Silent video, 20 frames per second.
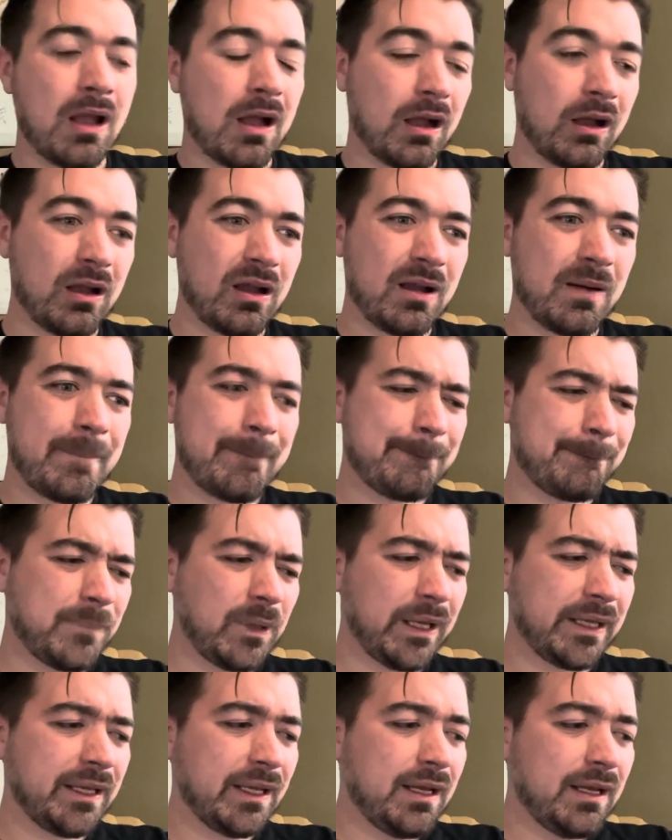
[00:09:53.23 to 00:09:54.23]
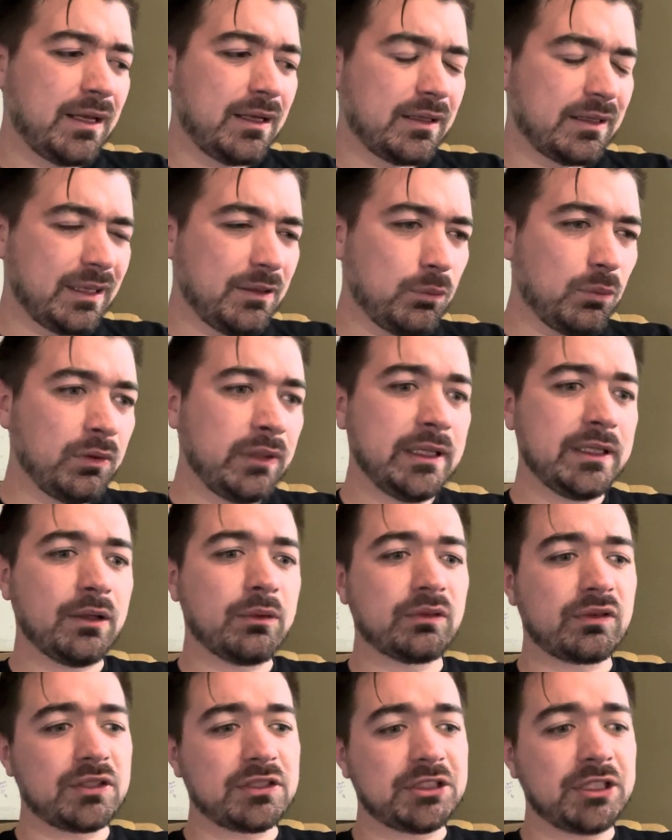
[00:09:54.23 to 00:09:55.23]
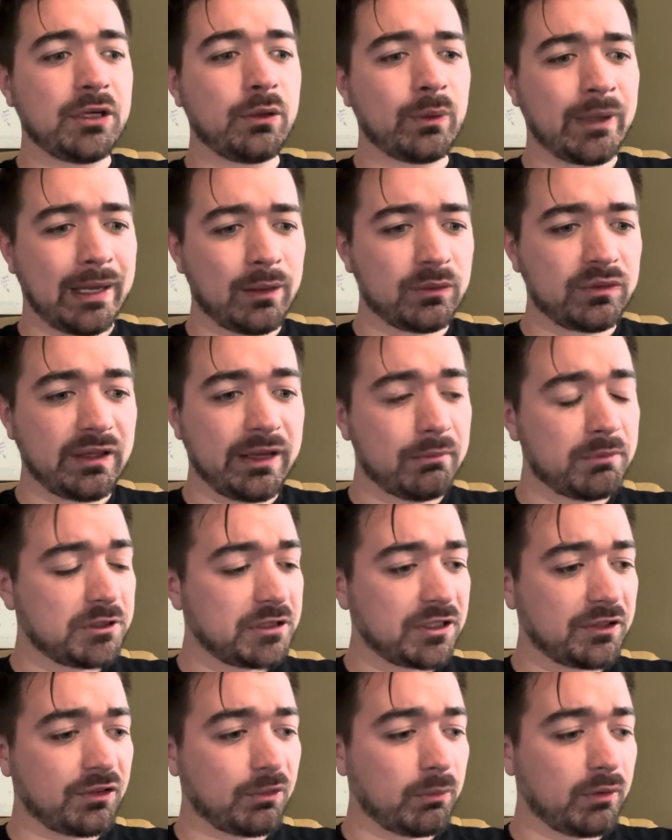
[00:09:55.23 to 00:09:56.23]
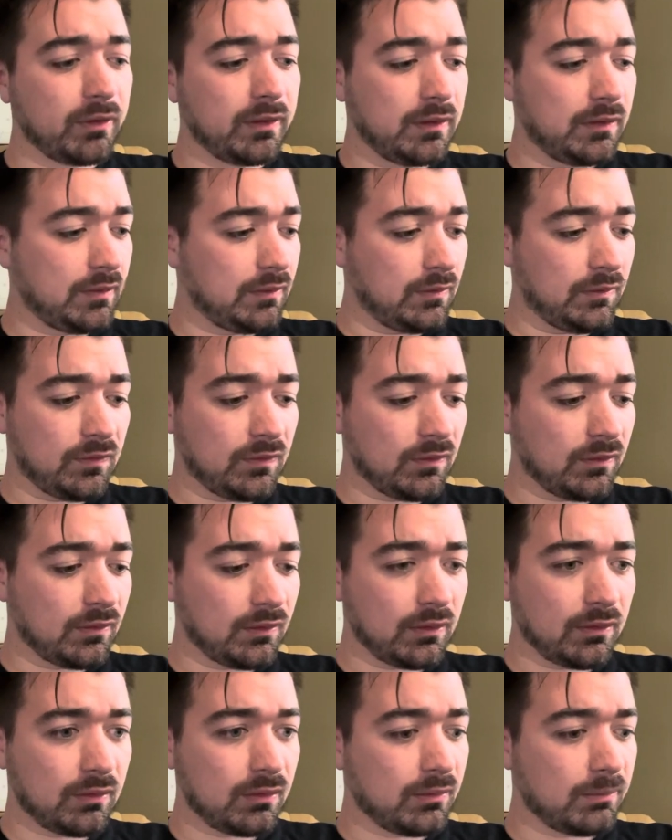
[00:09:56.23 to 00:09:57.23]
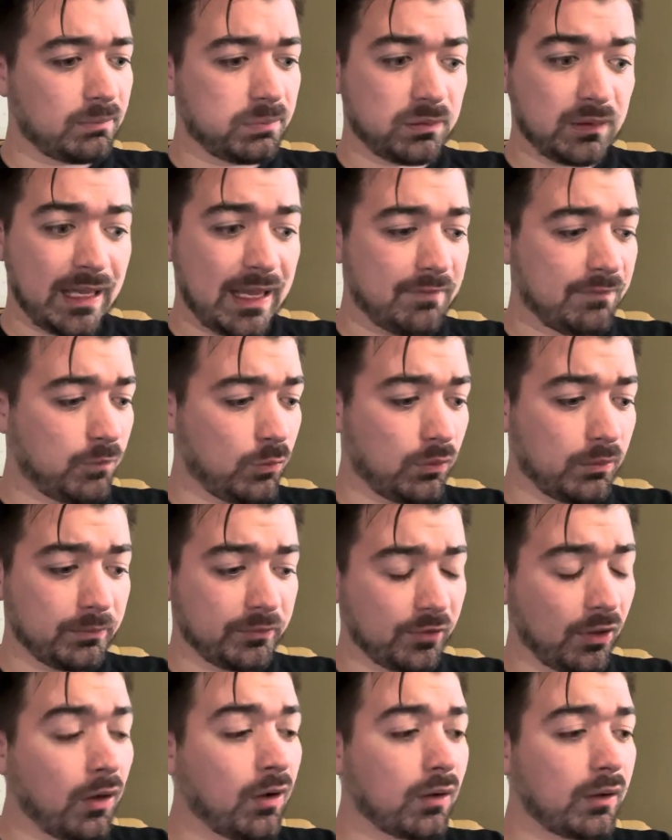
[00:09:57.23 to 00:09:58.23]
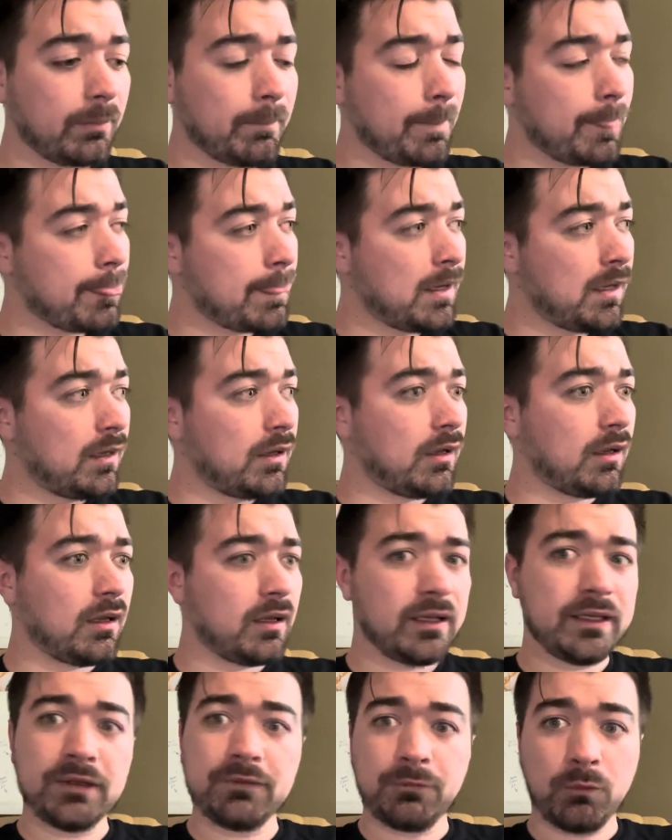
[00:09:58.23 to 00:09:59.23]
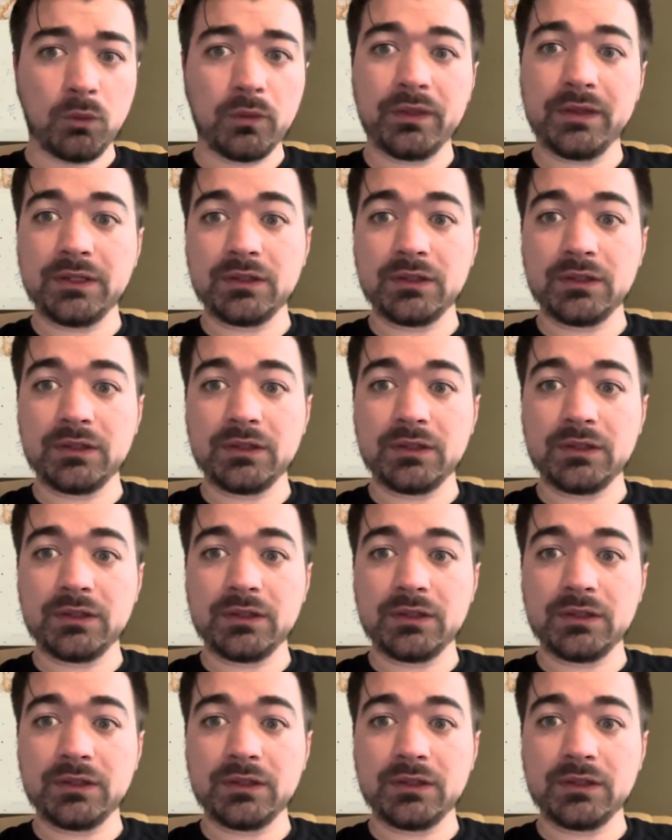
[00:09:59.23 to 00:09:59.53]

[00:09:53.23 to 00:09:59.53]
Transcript: Um, but it really goes to show how damaging some of these platforms are uh, for the